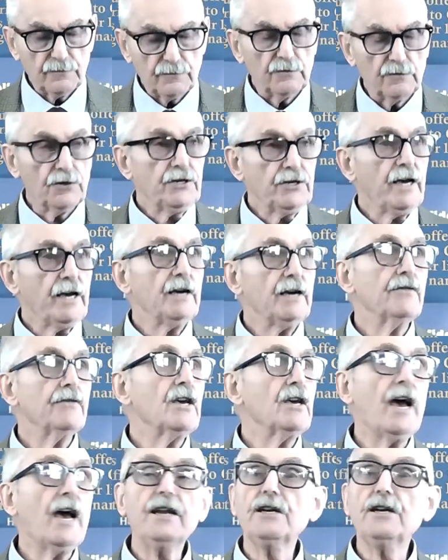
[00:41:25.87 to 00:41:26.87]
The day of
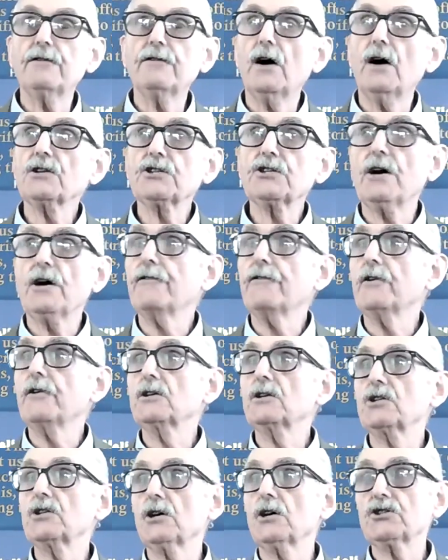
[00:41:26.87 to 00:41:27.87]
the end of our
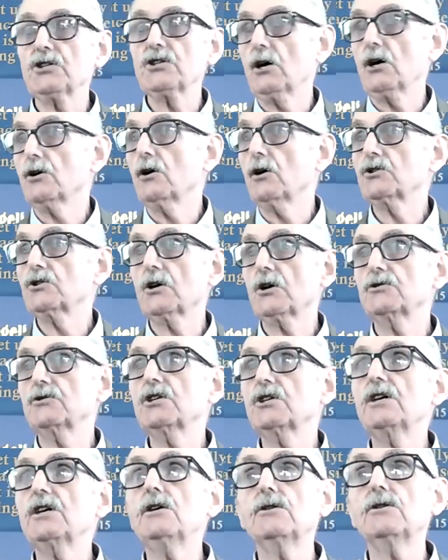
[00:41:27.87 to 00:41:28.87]
sufferings, our sorrows, our
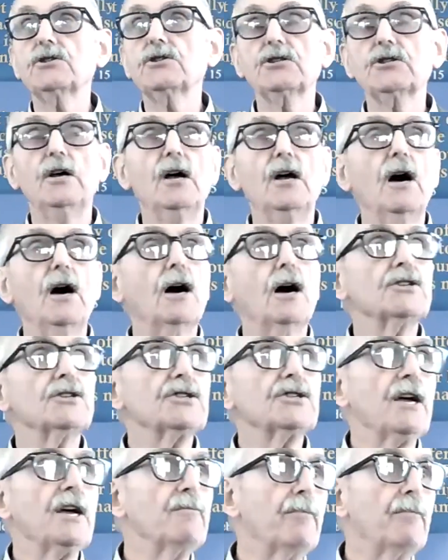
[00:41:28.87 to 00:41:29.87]
tears, our
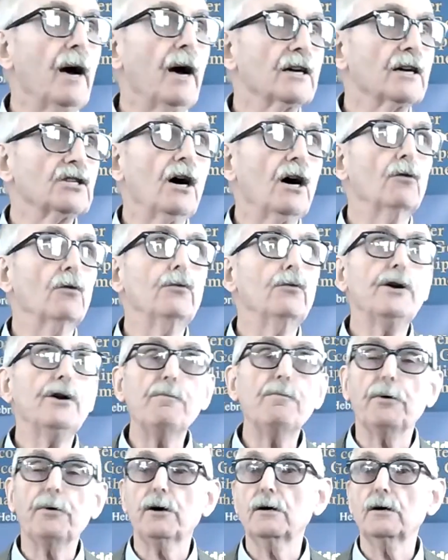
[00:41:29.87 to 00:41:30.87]
setbacks, our
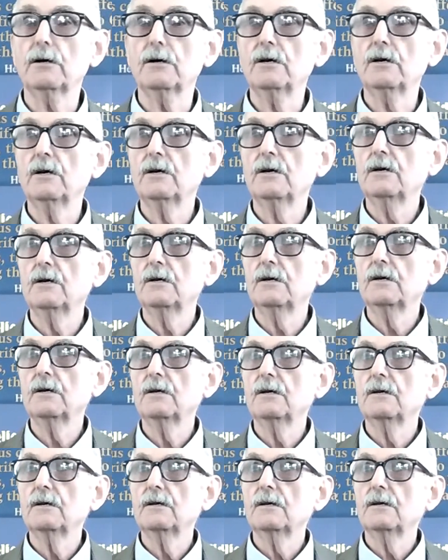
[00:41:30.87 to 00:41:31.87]
weeping,
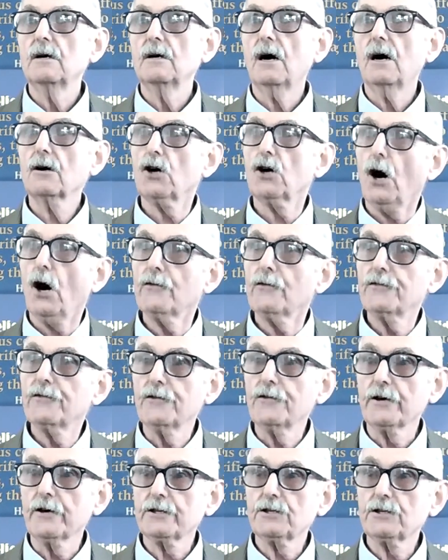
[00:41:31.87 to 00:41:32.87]
our
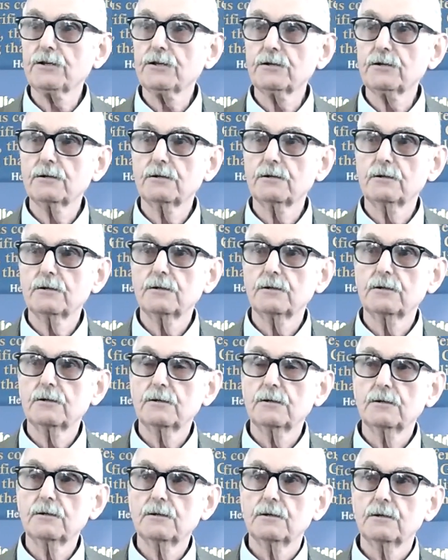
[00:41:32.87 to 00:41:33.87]
conflict.
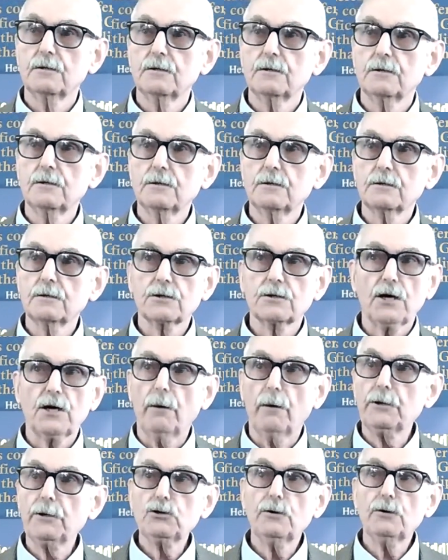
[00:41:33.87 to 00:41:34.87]
It's
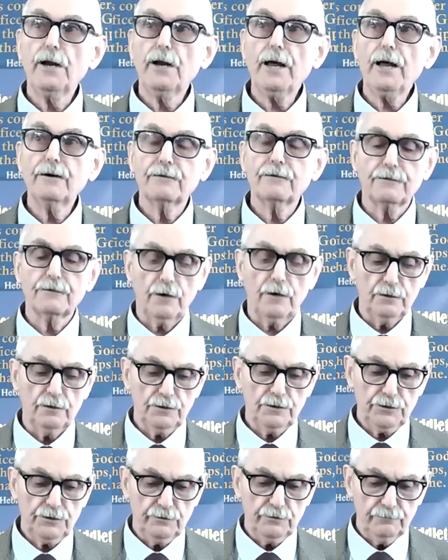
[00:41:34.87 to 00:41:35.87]
coming to an end,
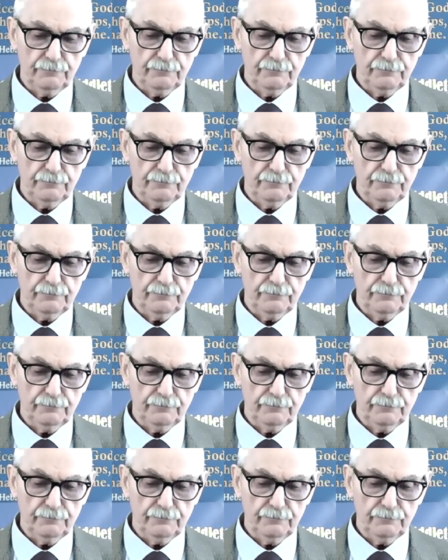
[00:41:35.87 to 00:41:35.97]
friends.